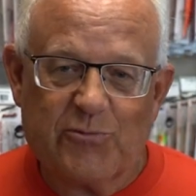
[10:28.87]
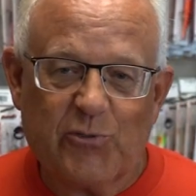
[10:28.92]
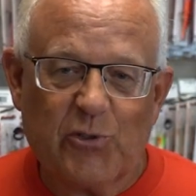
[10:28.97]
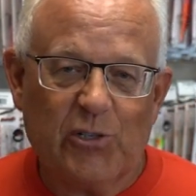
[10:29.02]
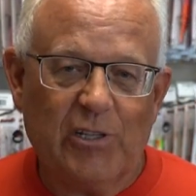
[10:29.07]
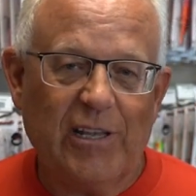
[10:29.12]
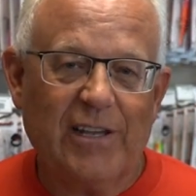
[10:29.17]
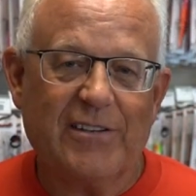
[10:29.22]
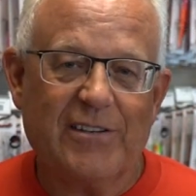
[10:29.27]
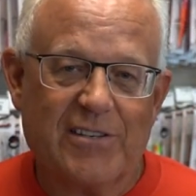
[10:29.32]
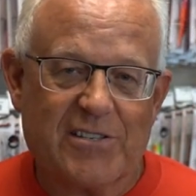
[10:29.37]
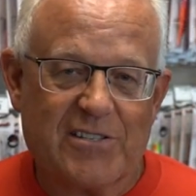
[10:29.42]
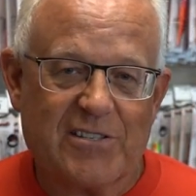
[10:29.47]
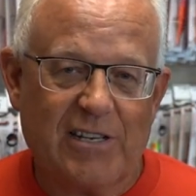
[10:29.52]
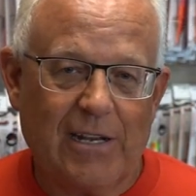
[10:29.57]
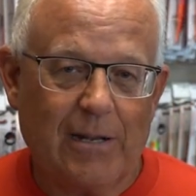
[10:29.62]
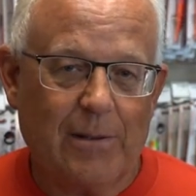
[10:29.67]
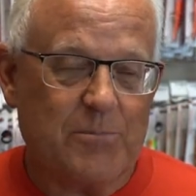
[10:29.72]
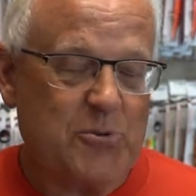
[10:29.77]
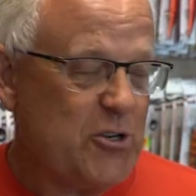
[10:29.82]
for letting us
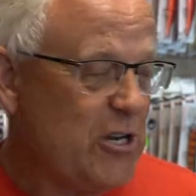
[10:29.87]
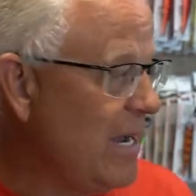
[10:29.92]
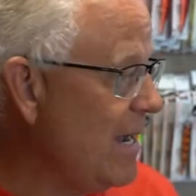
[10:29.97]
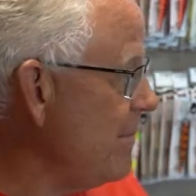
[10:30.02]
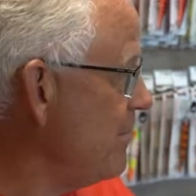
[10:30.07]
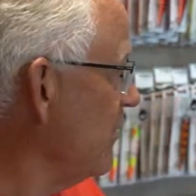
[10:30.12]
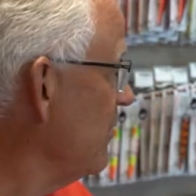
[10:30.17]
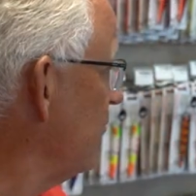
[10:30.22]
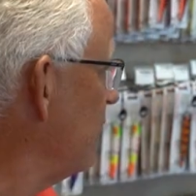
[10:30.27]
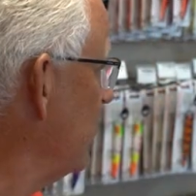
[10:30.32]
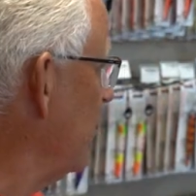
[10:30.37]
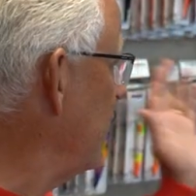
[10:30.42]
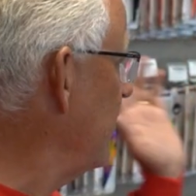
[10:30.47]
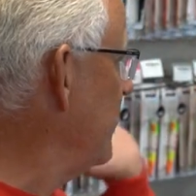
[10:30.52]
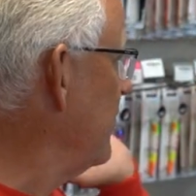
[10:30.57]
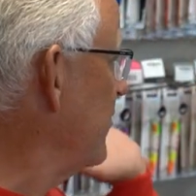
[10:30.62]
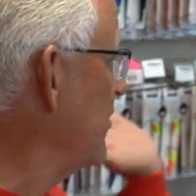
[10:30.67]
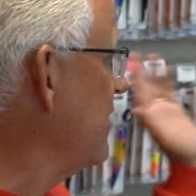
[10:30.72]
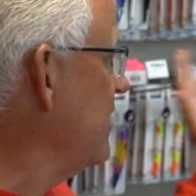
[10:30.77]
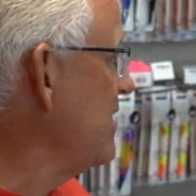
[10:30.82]
set up shop in front of
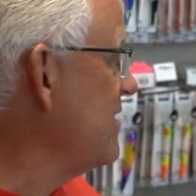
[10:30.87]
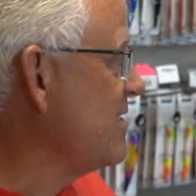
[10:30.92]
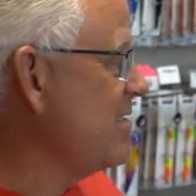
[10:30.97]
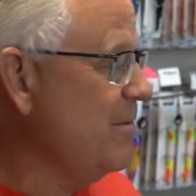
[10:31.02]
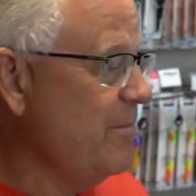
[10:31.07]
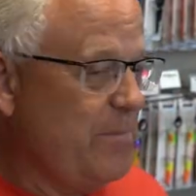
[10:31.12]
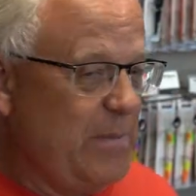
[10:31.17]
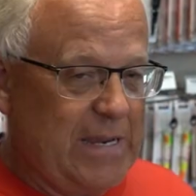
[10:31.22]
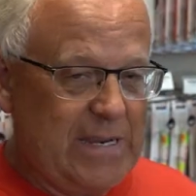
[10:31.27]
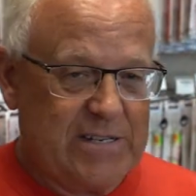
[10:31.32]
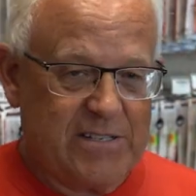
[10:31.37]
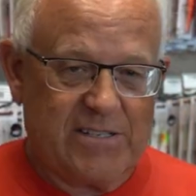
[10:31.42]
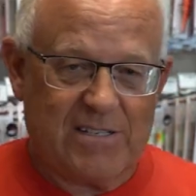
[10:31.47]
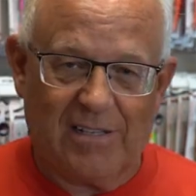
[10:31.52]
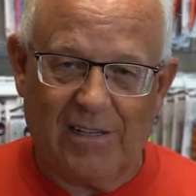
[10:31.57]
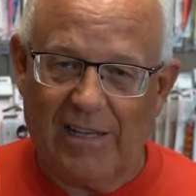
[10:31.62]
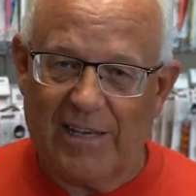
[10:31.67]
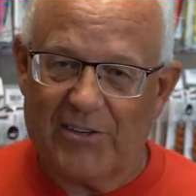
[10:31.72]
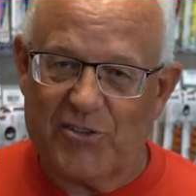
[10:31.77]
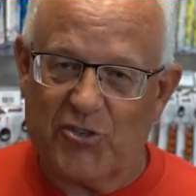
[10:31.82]
their custom bait
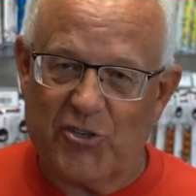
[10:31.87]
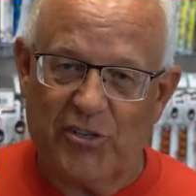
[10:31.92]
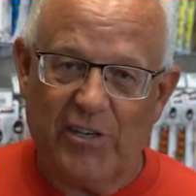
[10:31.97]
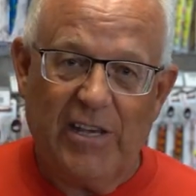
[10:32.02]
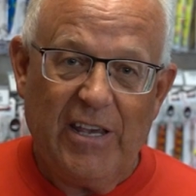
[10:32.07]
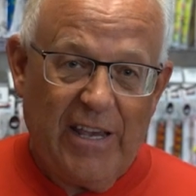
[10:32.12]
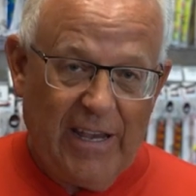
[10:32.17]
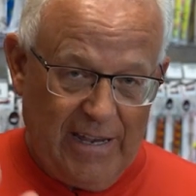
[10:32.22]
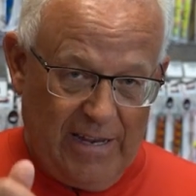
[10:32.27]
selection.